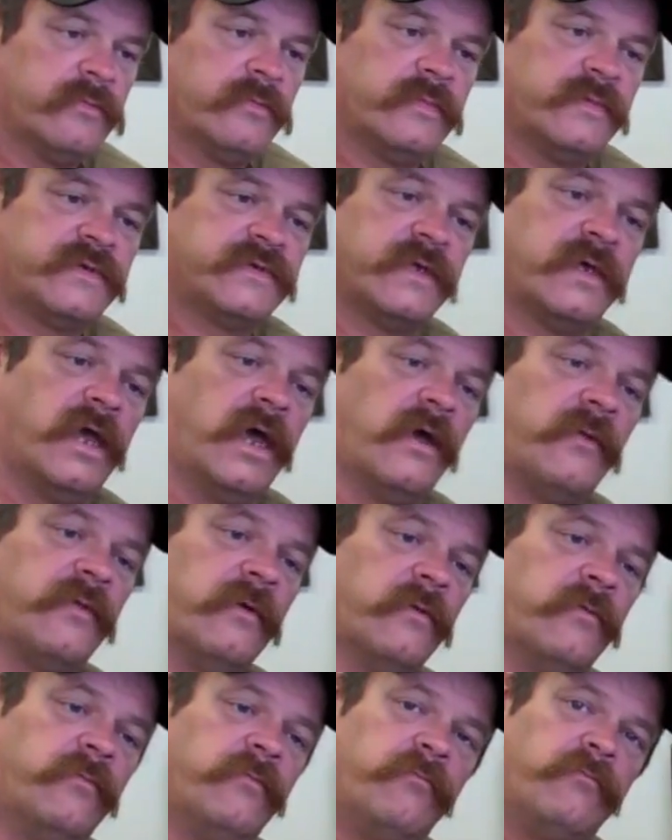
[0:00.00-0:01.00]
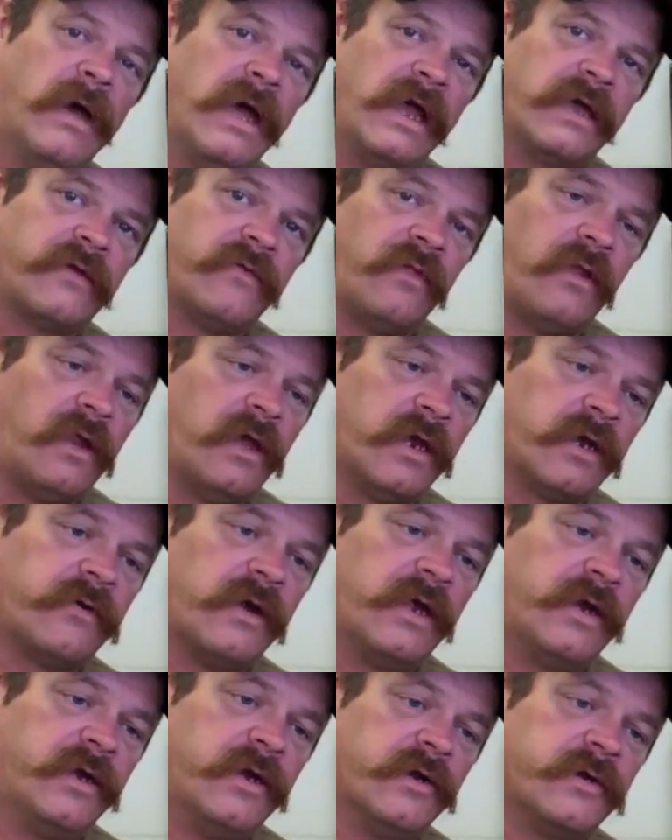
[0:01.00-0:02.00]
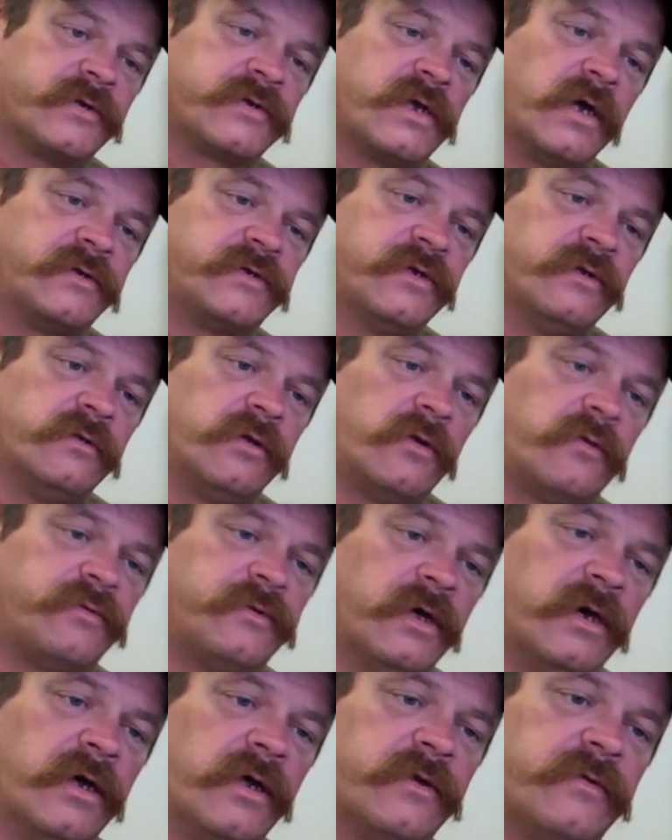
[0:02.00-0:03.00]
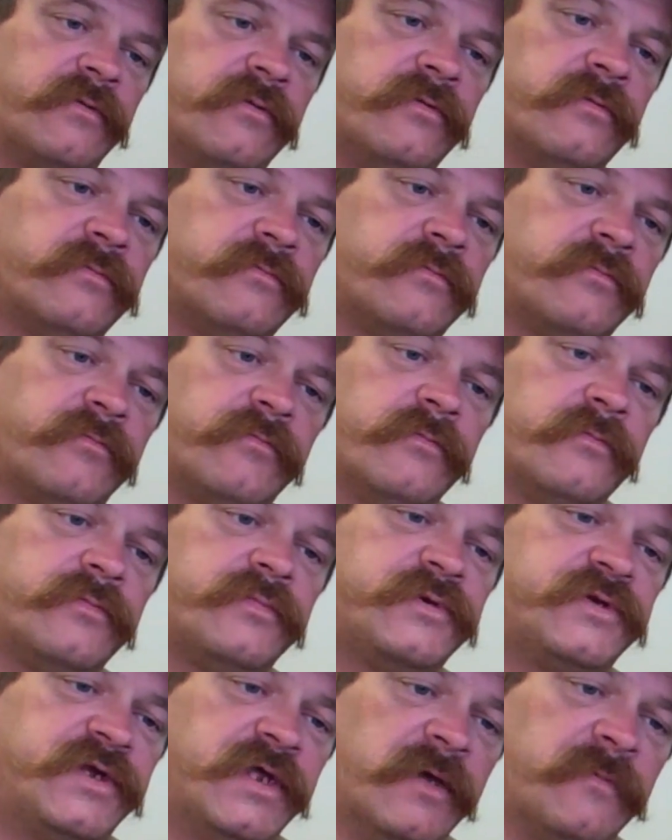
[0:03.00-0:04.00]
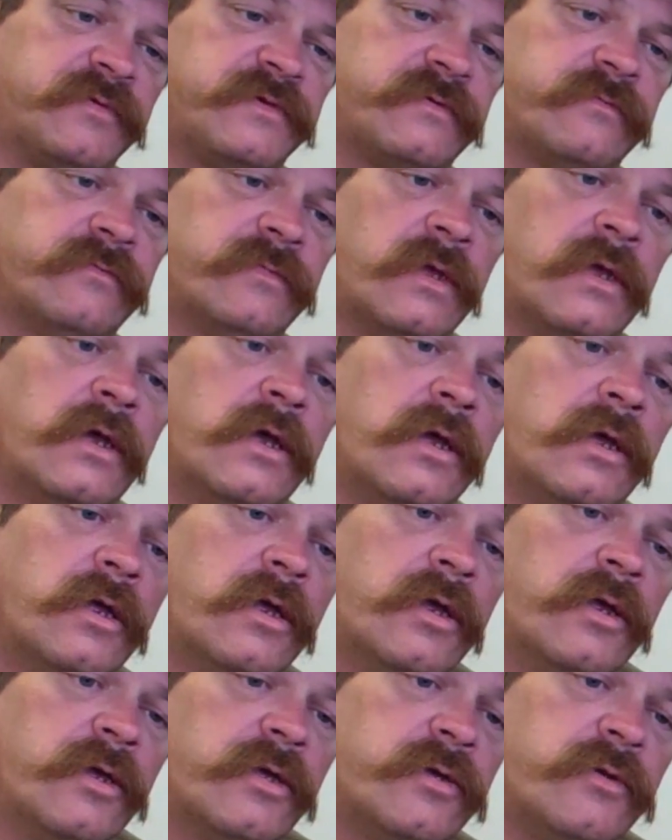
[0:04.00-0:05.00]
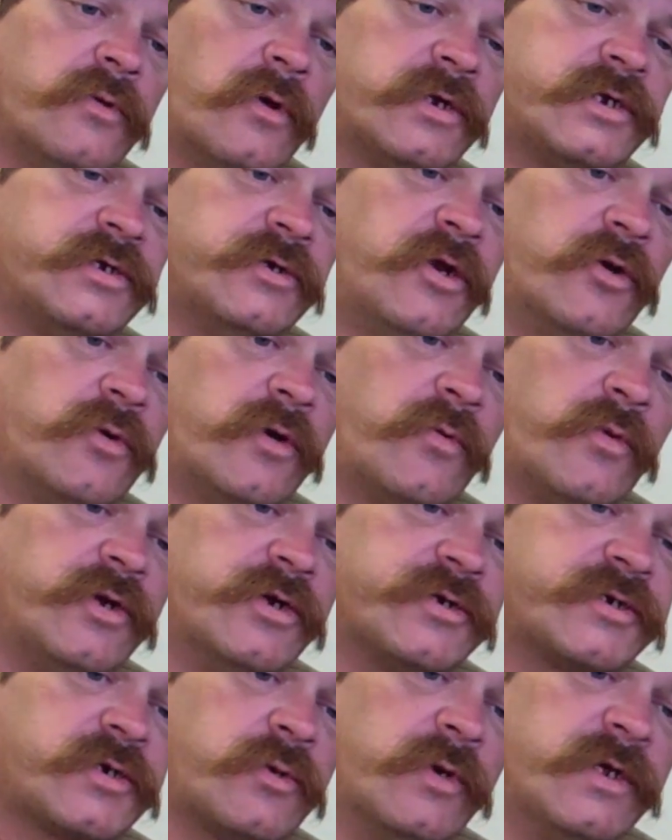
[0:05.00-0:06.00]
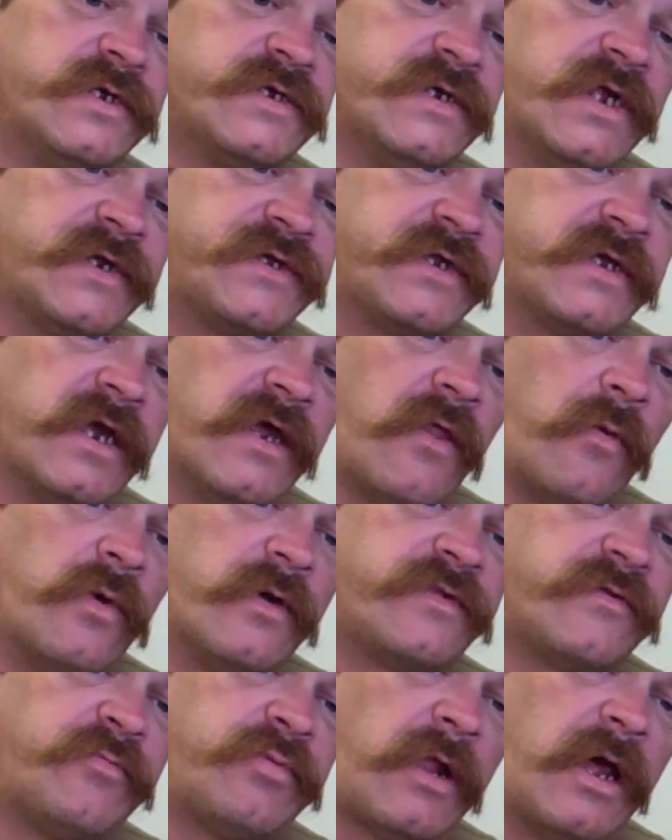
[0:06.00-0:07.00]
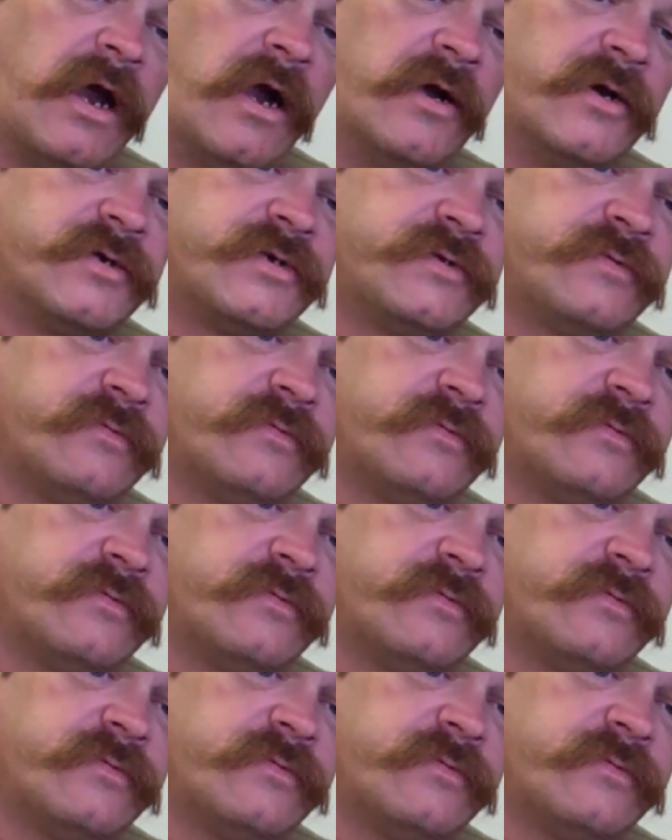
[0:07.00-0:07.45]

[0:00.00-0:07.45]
See how the back of the leg right here has got two little tips? What you're doing when you're squeezing that together with the pliers,